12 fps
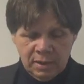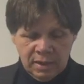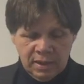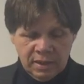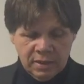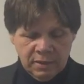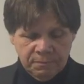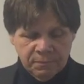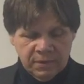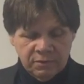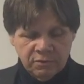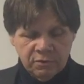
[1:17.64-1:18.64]
And uh,
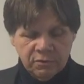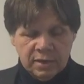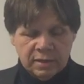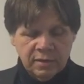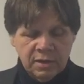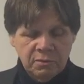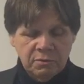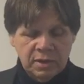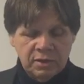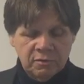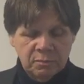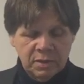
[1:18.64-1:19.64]
it's just like the New
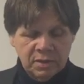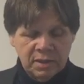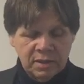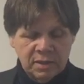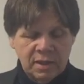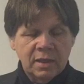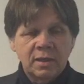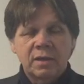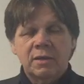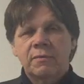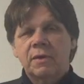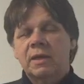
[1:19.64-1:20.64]
Testament at the end
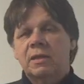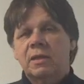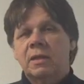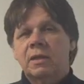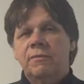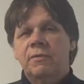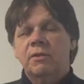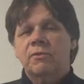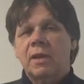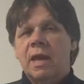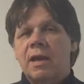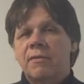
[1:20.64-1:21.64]
of at the end of
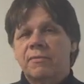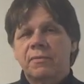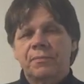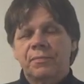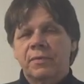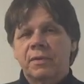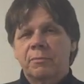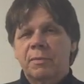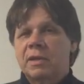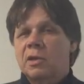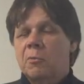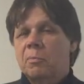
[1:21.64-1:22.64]
this life, there'll
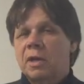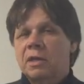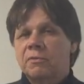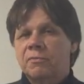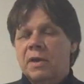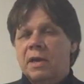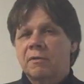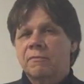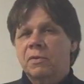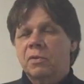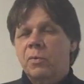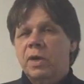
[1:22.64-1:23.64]
be no place found
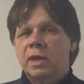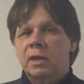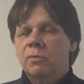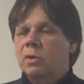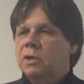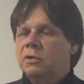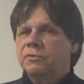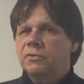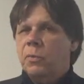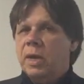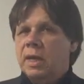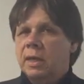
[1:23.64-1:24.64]
for the wicked. Well, who's
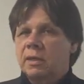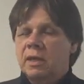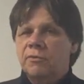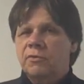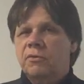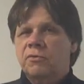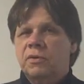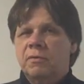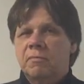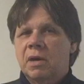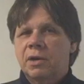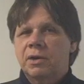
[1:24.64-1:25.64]
the wicked? That's just
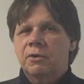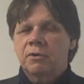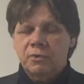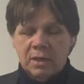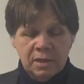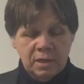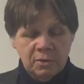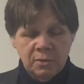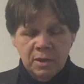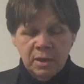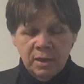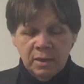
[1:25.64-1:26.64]
them murderers right No.
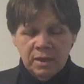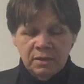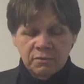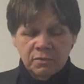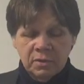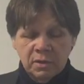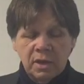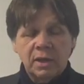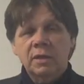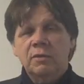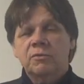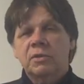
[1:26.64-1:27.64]
It's, uh,
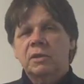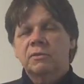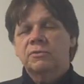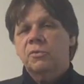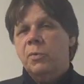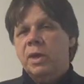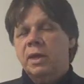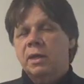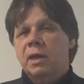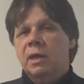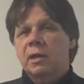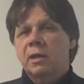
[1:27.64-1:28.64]
God considers the
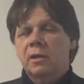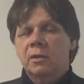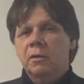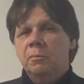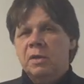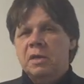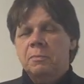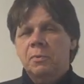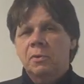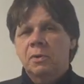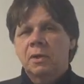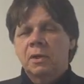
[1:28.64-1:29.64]
wicked all the
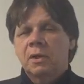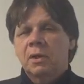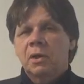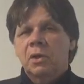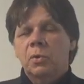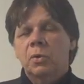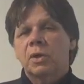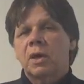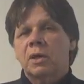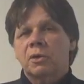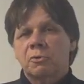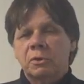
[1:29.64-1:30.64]
people who are
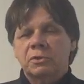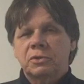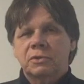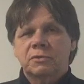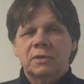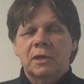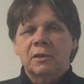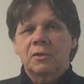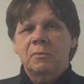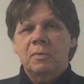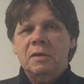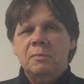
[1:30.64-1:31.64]
not Christians, all
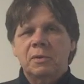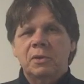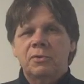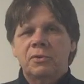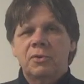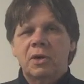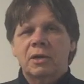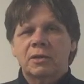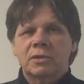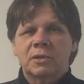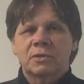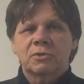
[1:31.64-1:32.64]
the people who do
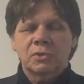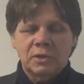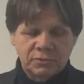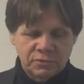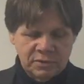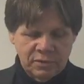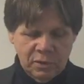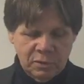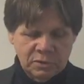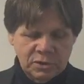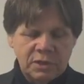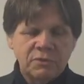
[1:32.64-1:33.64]
not uh, trust in the
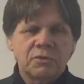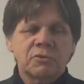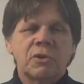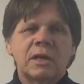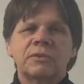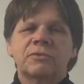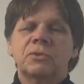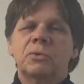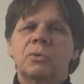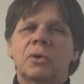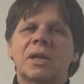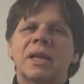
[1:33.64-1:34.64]
Lord Jesus Christ
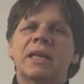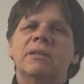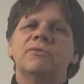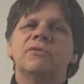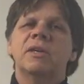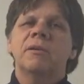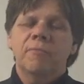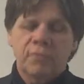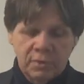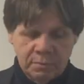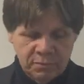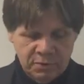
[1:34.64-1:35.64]
to cleanse them
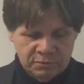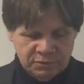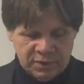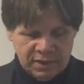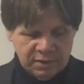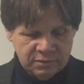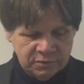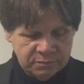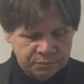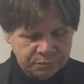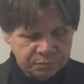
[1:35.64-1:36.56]
from their sins.